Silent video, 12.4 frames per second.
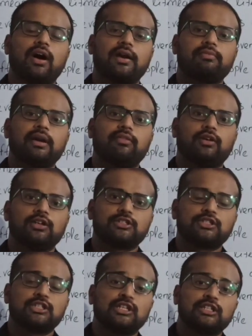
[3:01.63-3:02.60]
farmer
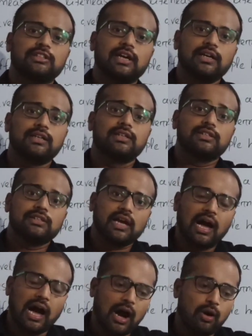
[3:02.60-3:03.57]
wants that
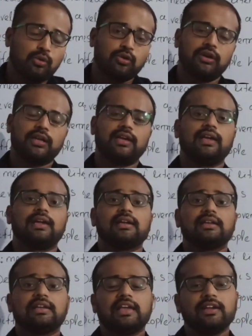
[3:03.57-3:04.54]
how could
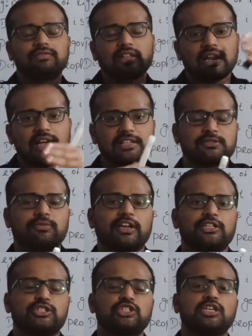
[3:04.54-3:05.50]
he give the less
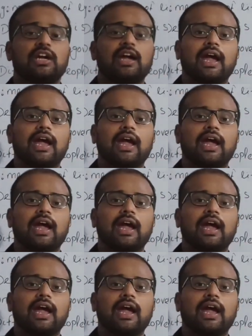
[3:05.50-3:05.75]
wage